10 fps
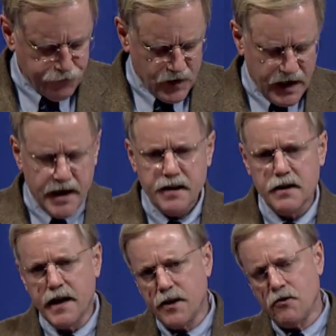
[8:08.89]
And
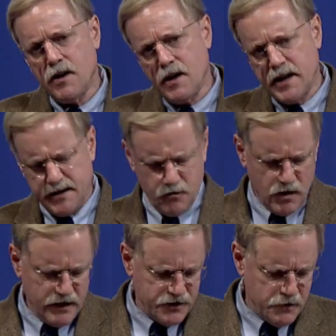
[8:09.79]
later on I'll get to why
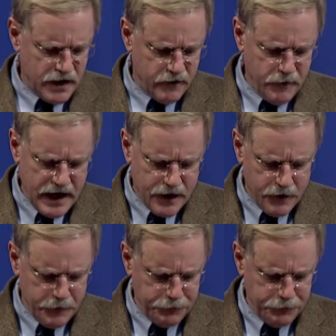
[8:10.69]
this might have mattered.